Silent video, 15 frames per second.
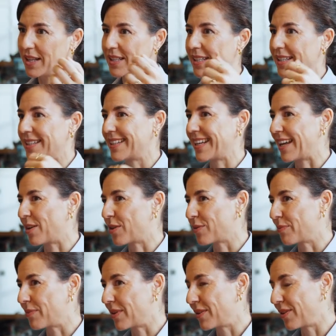It
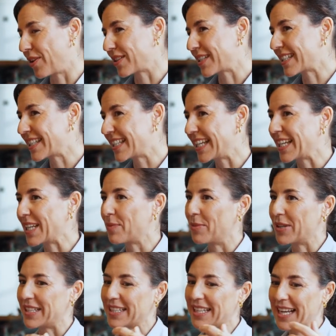cannot not stick,
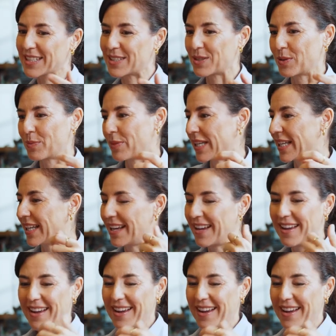but it has to be